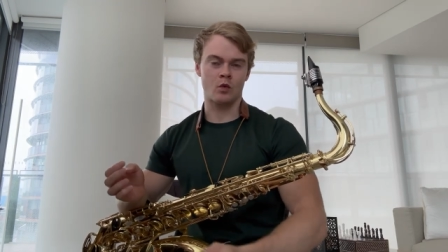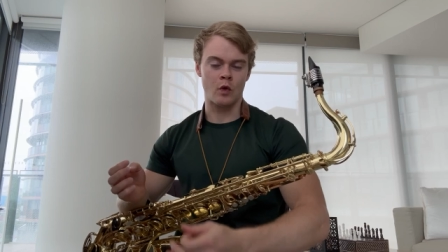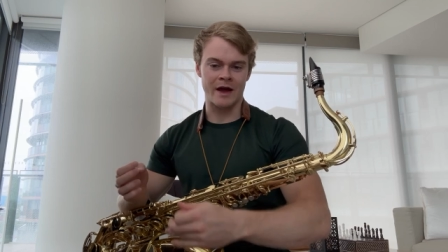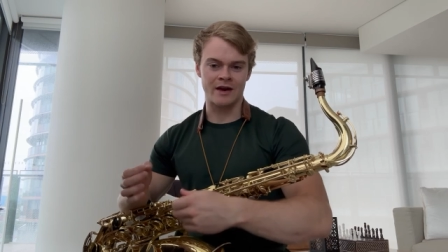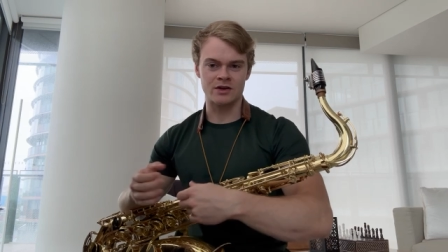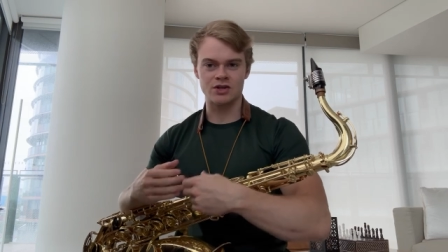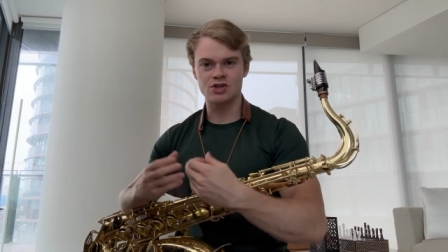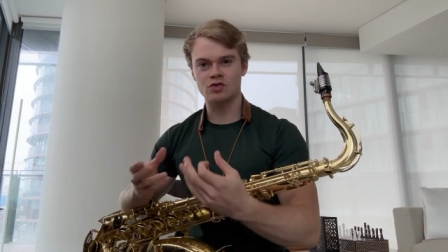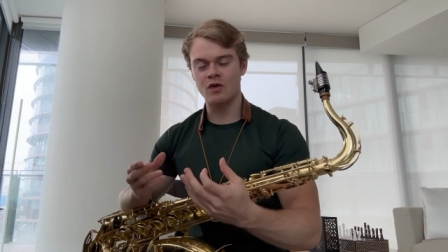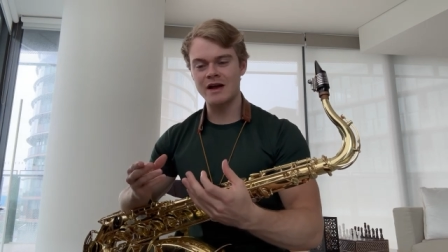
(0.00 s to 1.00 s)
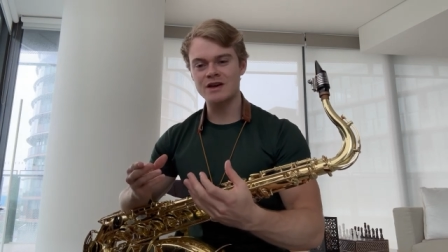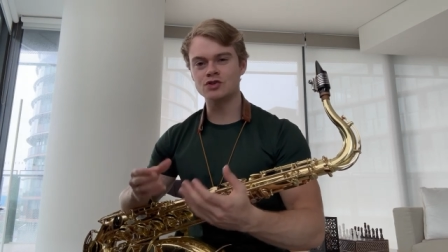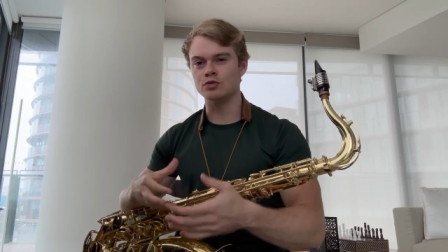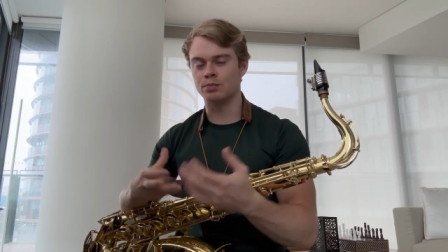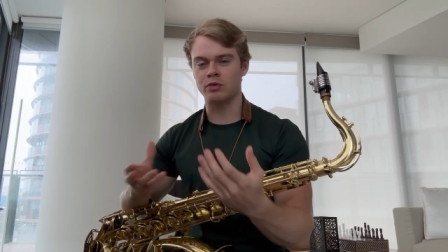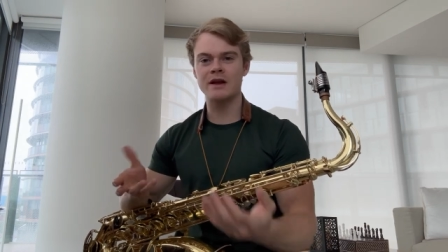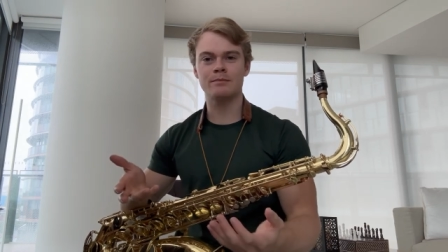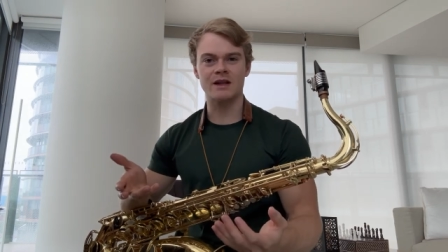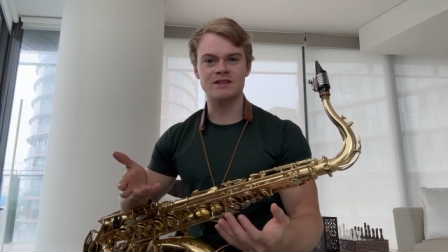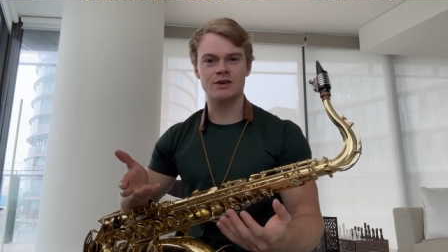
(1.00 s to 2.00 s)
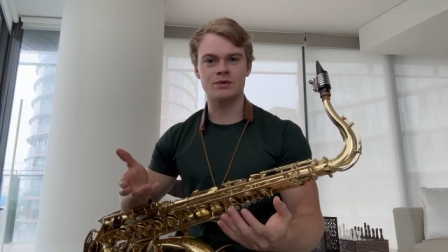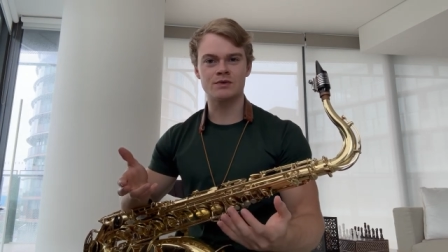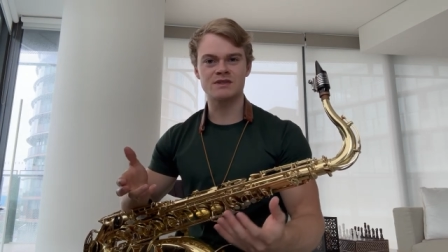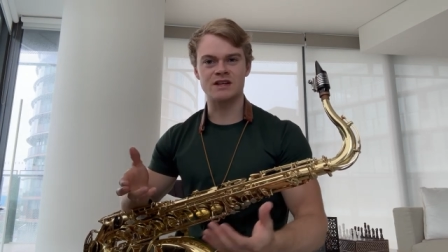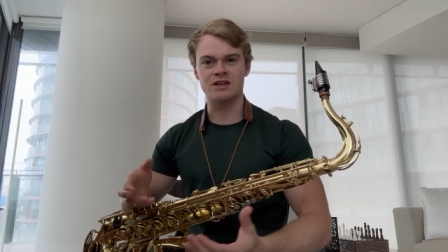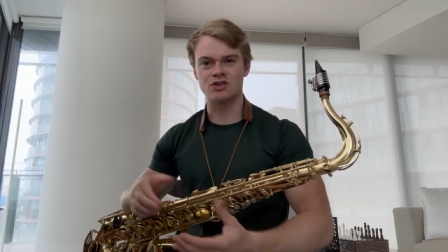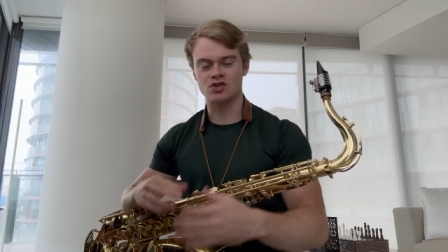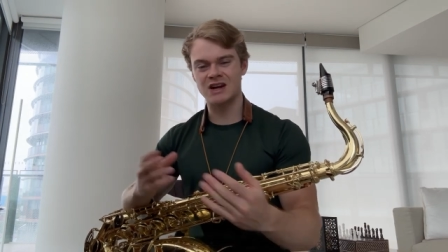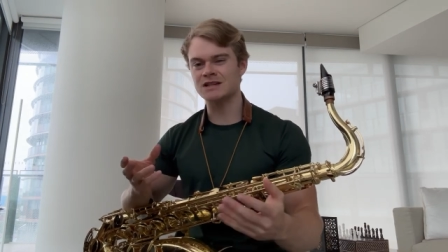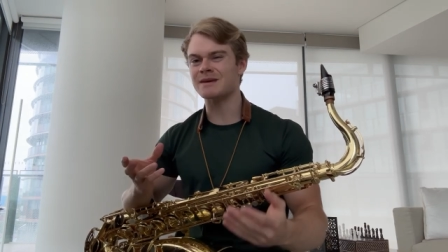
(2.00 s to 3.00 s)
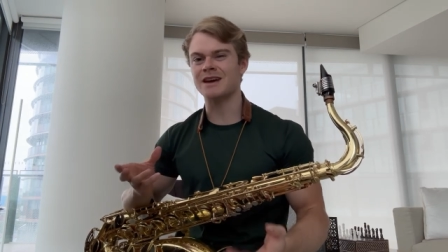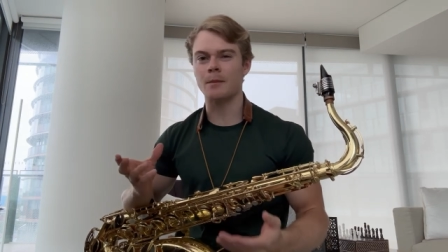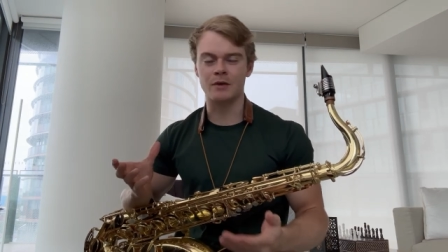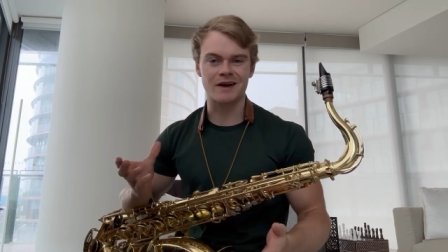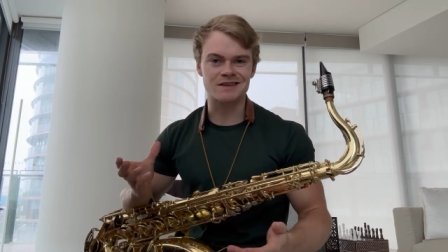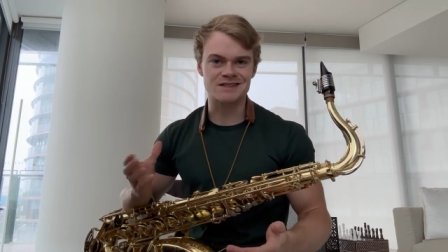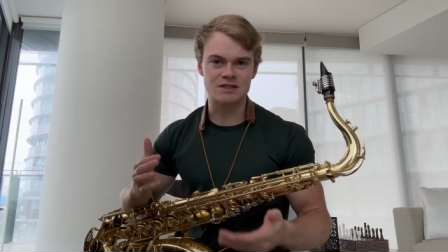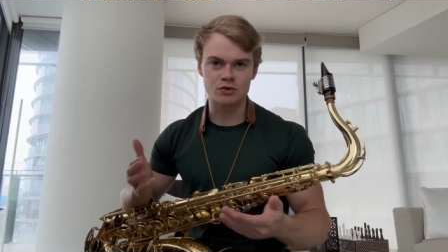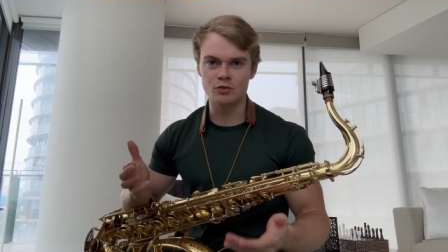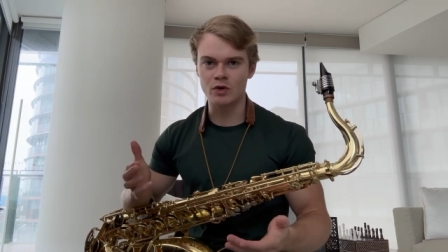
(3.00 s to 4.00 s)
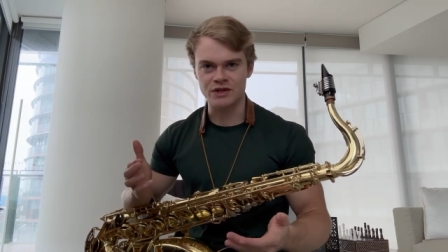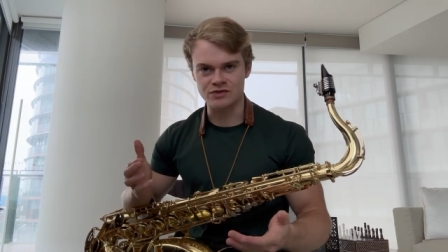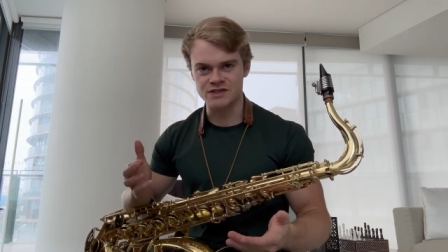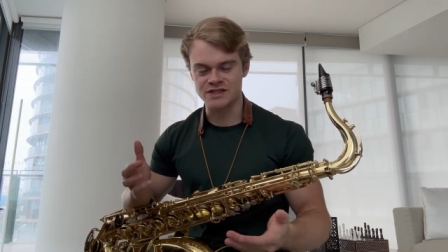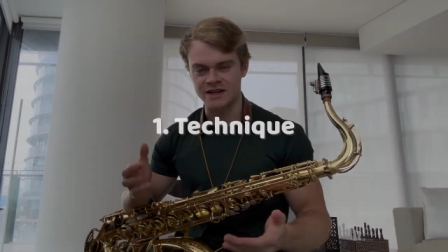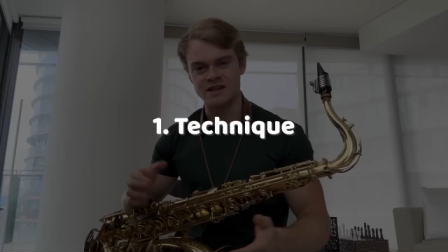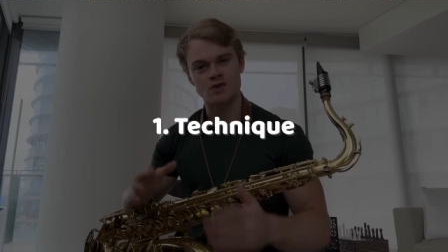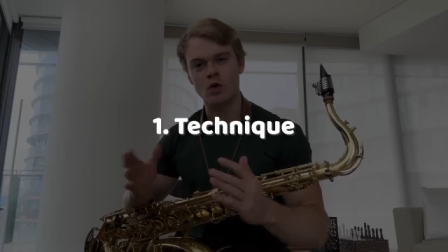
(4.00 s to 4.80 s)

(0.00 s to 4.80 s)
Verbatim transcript: when trying to break plateaus and trying to make our practice a little more interesting is